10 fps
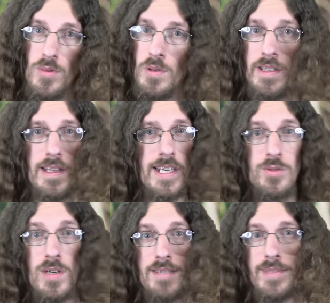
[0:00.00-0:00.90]
We're only like
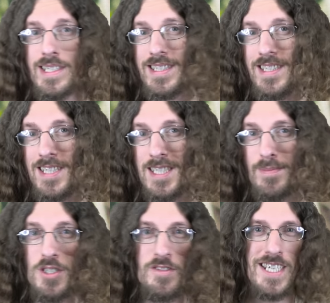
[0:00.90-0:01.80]
20 minutes into this
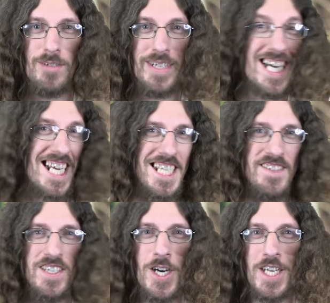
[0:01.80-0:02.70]
movie and we gotta
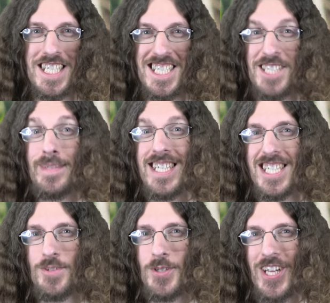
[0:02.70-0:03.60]
give the audience their
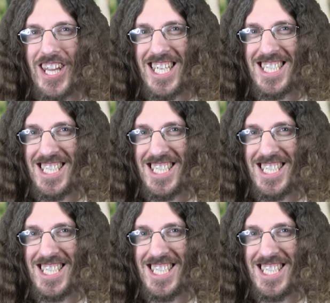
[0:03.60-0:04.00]
money's worth.